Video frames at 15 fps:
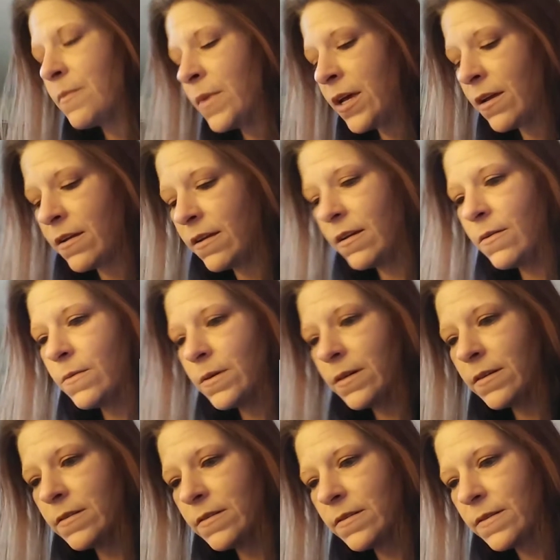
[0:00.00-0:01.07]
man he
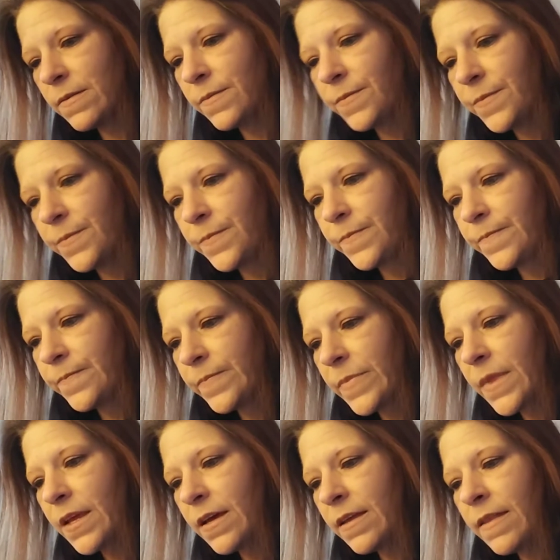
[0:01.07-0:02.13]
was.
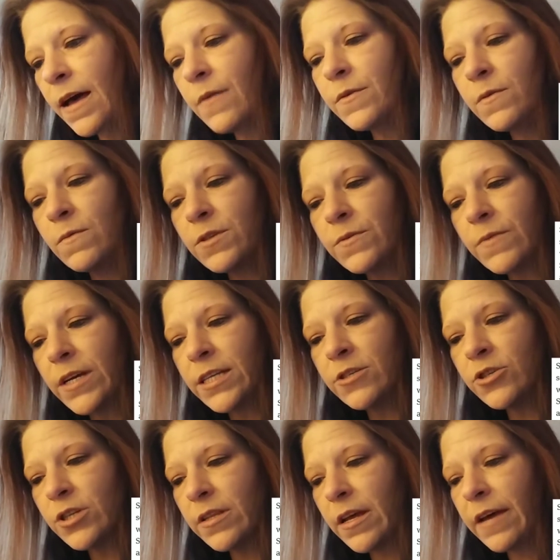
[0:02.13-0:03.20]
And that one was
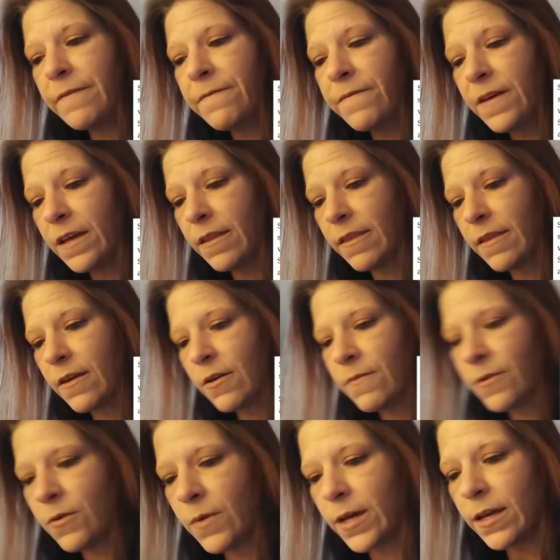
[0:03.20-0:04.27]
written July 5th
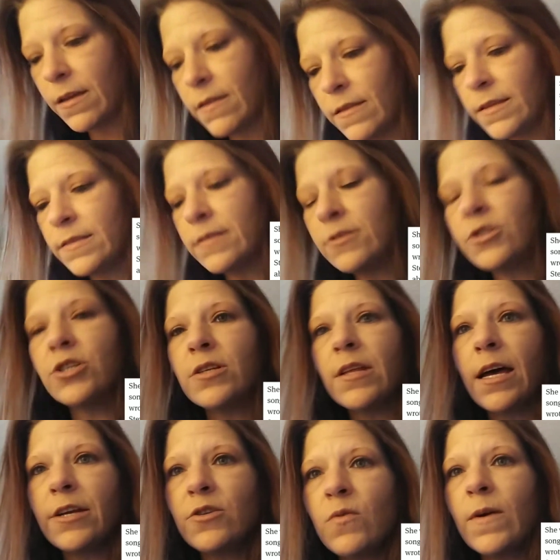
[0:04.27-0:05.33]
of '08. This is
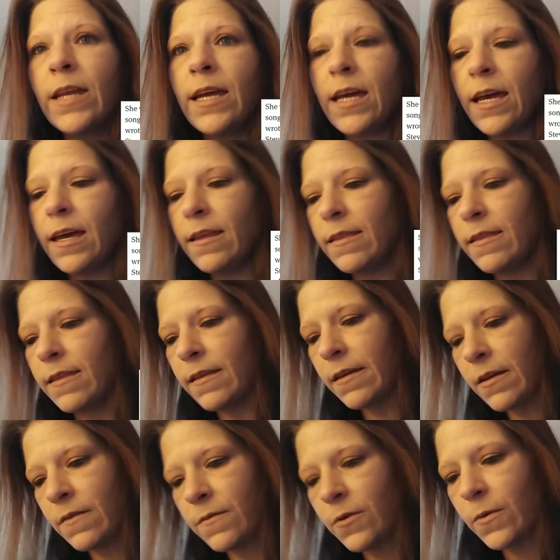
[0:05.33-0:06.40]
July 28th
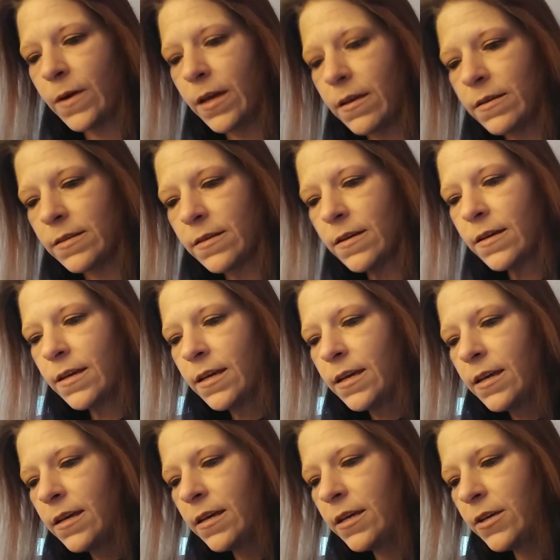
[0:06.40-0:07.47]
of '08.
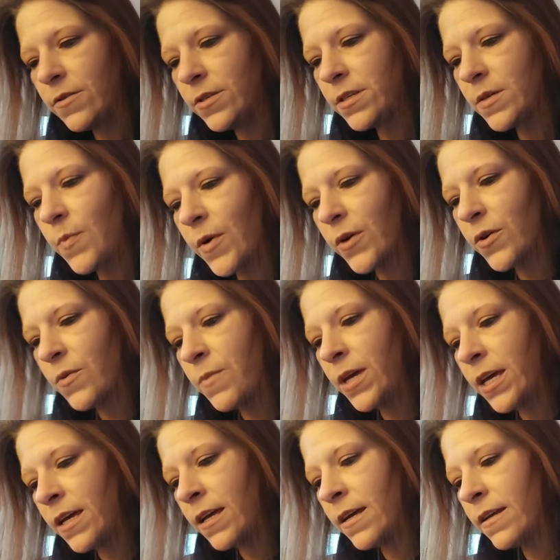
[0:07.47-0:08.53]
He used to buckle
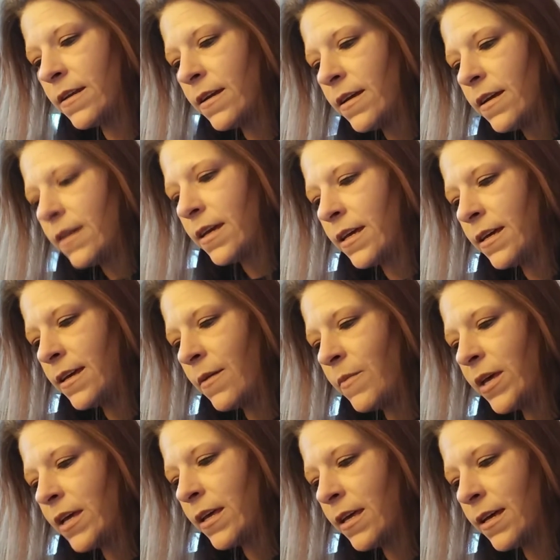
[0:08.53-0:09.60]
me in and give
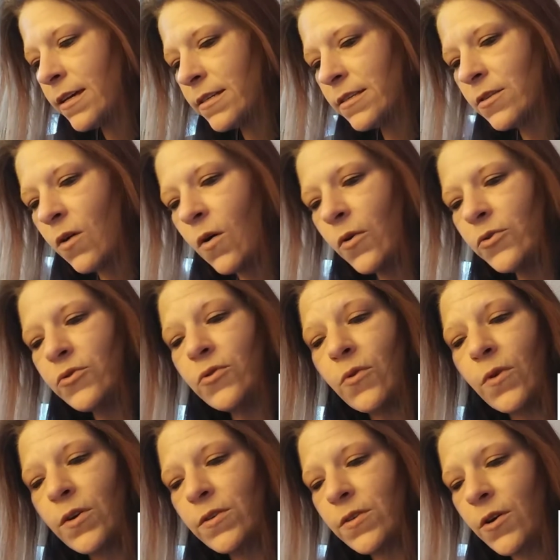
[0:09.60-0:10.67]
me a kiss, hold
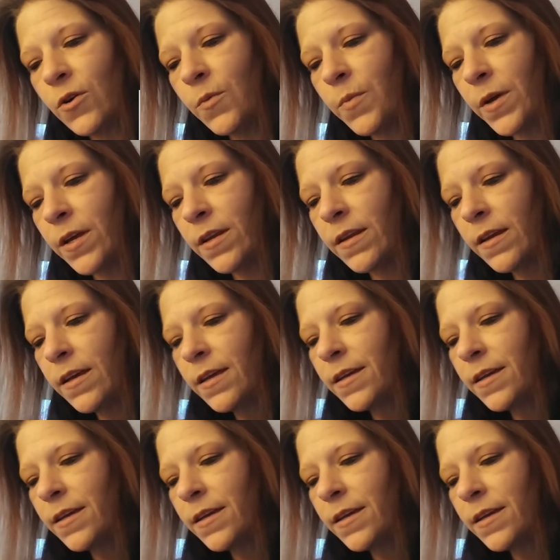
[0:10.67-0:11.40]
doors open,